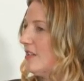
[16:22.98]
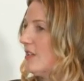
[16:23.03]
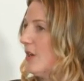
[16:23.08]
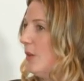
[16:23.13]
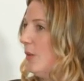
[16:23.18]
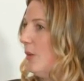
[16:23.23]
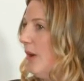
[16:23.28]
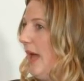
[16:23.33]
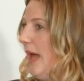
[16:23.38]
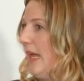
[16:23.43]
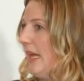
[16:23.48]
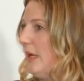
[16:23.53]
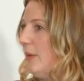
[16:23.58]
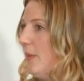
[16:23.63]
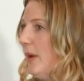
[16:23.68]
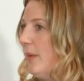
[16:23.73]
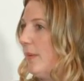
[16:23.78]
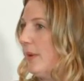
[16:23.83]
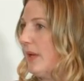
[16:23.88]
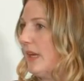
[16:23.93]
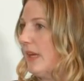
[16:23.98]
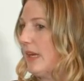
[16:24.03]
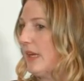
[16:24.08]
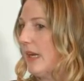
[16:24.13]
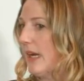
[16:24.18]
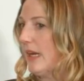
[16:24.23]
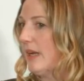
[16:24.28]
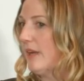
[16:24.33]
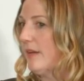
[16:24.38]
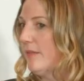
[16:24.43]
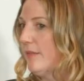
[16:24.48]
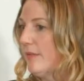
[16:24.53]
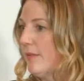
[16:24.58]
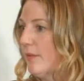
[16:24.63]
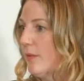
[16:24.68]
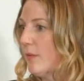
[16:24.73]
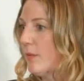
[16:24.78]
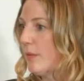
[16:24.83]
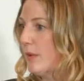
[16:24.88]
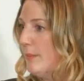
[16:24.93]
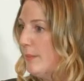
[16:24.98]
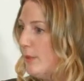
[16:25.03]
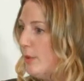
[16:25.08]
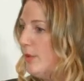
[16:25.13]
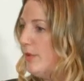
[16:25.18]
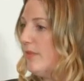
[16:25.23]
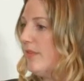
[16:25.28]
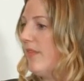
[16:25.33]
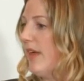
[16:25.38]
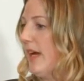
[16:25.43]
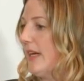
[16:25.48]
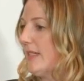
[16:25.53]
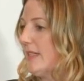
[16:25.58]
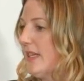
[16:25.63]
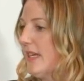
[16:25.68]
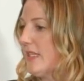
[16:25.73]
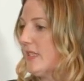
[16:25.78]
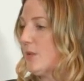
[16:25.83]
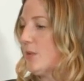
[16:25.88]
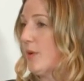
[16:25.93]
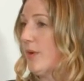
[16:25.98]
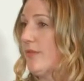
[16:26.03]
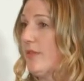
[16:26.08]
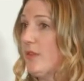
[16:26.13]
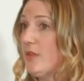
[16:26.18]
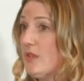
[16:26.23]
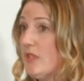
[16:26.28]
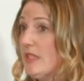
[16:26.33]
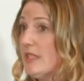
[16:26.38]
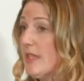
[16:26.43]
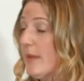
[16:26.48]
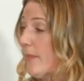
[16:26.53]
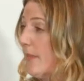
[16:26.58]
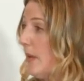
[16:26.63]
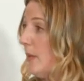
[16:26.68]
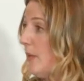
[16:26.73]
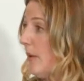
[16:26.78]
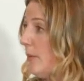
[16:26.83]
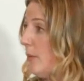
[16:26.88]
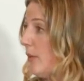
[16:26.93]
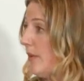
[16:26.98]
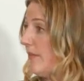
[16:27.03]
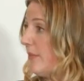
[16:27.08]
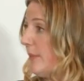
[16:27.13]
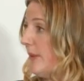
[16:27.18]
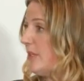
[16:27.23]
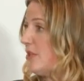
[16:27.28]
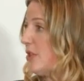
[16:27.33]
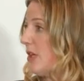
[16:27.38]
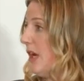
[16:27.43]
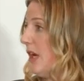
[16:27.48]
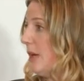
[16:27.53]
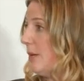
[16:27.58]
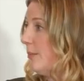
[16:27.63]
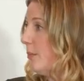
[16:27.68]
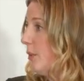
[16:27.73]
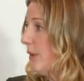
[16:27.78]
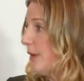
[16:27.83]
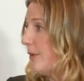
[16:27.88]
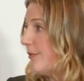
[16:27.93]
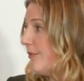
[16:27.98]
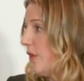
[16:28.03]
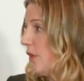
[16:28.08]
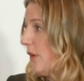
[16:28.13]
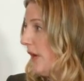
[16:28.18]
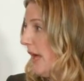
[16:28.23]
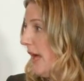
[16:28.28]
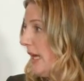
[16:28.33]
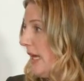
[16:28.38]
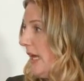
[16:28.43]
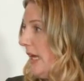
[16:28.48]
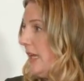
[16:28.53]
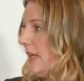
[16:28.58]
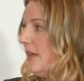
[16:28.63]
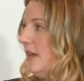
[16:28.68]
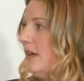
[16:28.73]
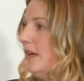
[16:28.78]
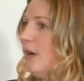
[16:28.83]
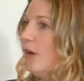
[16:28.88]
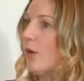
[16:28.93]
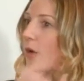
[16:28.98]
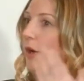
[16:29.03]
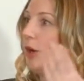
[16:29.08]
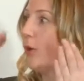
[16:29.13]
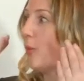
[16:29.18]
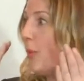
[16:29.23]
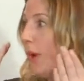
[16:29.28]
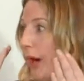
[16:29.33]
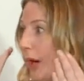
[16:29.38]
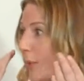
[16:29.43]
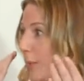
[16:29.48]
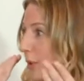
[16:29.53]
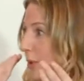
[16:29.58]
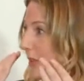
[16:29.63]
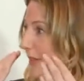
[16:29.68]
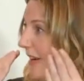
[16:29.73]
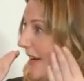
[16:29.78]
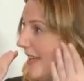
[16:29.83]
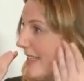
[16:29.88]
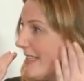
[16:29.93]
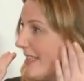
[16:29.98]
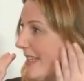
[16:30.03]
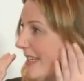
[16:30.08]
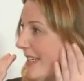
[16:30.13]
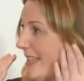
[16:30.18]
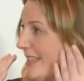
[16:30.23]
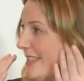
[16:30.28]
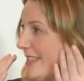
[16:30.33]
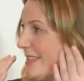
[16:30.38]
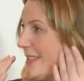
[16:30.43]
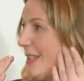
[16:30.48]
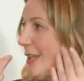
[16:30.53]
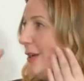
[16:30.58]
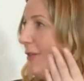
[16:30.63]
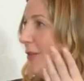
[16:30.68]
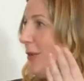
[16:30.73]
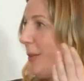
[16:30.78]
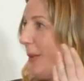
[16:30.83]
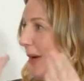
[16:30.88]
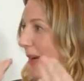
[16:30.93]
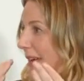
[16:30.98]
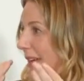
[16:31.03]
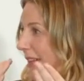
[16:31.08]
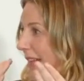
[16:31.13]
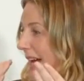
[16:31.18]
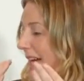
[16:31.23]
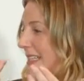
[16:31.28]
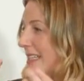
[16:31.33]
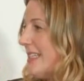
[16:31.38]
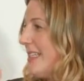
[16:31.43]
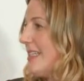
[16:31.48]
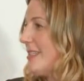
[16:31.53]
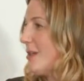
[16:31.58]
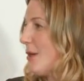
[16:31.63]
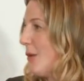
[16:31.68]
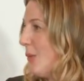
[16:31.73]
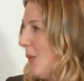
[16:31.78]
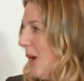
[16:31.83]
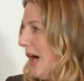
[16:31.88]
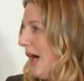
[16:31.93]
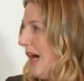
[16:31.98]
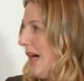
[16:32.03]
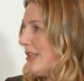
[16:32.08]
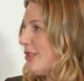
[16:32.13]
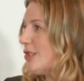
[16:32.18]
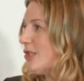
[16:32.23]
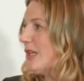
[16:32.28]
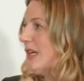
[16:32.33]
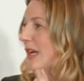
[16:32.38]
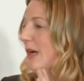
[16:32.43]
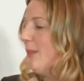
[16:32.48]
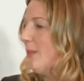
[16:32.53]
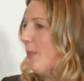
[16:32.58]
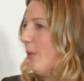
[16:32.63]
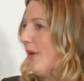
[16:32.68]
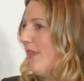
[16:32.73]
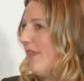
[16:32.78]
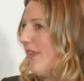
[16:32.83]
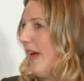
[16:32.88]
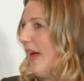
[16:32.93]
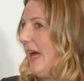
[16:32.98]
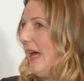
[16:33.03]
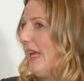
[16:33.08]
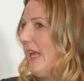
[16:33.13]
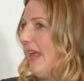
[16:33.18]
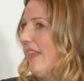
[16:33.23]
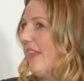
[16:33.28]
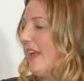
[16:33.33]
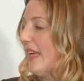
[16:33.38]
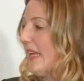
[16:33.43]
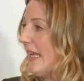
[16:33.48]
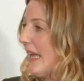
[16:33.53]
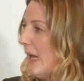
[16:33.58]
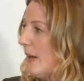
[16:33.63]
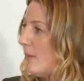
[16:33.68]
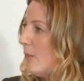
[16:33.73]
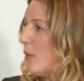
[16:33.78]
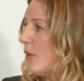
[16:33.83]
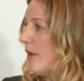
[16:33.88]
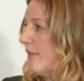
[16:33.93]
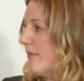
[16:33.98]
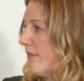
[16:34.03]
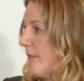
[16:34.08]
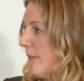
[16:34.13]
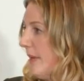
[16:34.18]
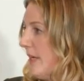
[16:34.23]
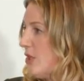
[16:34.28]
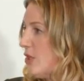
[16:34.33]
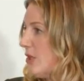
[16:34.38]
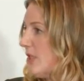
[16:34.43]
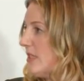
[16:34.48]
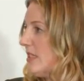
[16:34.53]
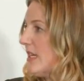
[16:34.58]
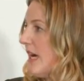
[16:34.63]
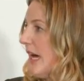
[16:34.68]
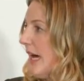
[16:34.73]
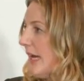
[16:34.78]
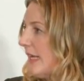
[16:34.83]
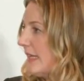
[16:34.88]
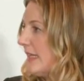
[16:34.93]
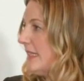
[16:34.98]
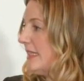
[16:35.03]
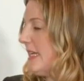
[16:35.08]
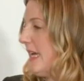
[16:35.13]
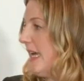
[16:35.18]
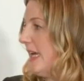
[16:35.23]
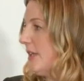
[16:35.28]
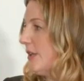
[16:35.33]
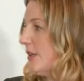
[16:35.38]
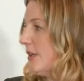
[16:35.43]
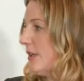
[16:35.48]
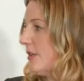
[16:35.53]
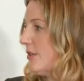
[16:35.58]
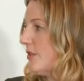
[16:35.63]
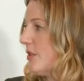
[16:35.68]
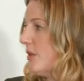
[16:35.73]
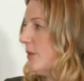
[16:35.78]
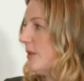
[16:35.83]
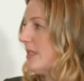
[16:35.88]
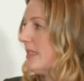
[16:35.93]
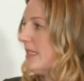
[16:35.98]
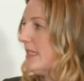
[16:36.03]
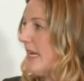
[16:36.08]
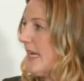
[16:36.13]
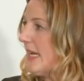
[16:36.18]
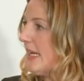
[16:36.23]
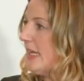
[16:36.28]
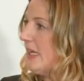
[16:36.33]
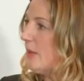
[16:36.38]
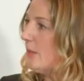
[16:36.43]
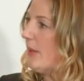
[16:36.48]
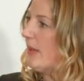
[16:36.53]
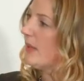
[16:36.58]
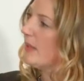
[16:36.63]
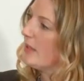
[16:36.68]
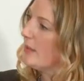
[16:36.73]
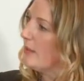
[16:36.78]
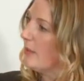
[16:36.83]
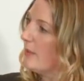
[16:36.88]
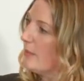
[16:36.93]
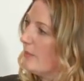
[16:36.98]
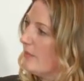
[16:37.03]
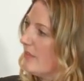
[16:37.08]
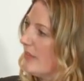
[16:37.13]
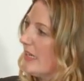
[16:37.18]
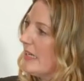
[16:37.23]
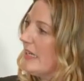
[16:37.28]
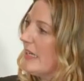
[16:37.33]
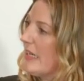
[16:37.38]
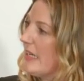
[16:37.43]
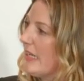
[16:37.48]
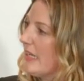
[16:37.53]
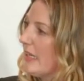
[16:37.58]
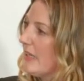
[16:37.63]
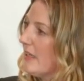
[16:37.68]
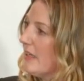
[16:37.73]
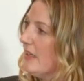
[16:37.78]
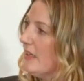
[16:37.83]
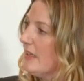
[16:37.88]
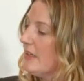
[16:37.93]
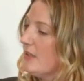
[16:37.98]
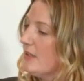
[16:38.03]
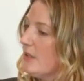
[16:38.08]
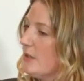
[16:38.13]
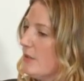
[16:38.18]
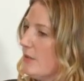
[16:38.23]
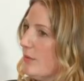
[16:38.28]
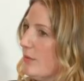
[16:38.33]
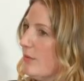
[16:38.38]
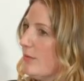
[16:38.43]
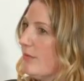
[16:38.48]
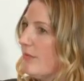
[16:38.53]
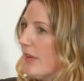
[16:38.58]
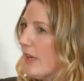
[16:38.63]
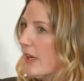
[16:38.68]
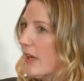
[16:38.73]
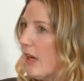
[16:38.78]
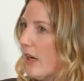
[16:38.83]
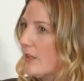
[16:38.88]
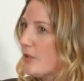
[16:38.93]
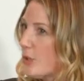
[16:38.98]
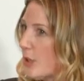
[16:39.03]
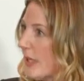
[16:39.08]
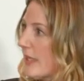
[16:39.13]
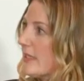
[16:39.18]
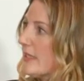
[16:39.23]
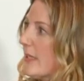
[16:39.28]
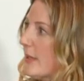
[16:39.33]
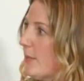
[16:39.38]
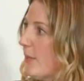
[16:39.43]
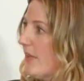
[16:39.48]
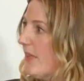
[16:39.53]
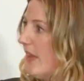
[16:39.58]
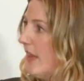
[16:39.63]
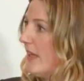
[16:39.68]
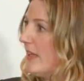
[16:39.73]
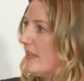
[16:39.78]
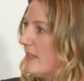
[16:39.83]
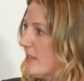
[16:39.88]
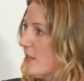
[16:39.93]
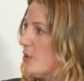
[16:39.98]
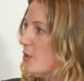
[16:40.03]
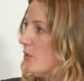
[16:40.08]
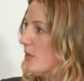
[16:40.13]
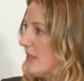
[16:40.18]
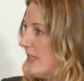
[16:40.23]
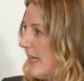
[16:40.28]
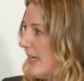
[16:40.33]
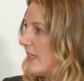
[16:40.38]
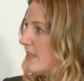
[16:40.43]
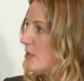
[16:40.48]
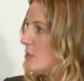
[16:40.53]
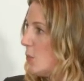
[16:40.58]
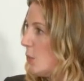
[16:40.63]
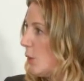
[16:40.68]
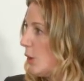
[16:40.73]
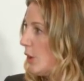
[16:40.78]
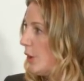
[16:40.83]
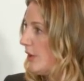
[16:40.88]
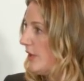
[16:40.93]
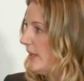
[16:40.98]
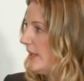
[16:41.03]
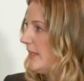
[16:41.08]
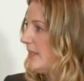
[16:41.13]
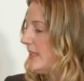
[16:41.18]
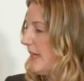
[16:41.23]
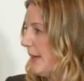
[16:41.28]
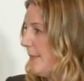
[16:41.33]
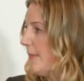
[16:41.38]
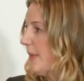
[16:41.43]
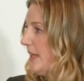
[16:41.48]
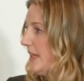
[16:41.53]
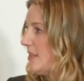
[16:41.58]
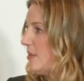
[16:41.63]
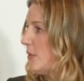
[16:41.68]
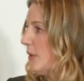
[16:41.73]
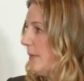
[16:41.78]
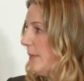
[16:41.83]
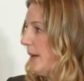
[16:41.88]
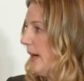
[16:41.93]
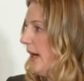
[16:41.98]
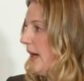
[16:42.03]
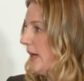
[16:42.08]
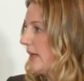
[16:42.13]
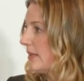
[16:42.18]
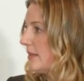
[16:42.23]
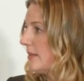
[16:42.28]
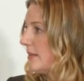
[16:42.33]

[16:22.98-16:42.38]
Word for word: So any way we can kind of remove that sense where if you see something you want more information on, point your phone at it, or your wearable devices, you know, if you're wearing glasses or a watch, point that and then get more information that's highly tailored. So it's taking away the, the need to figure out, translate what that is into a text word and type it into a box.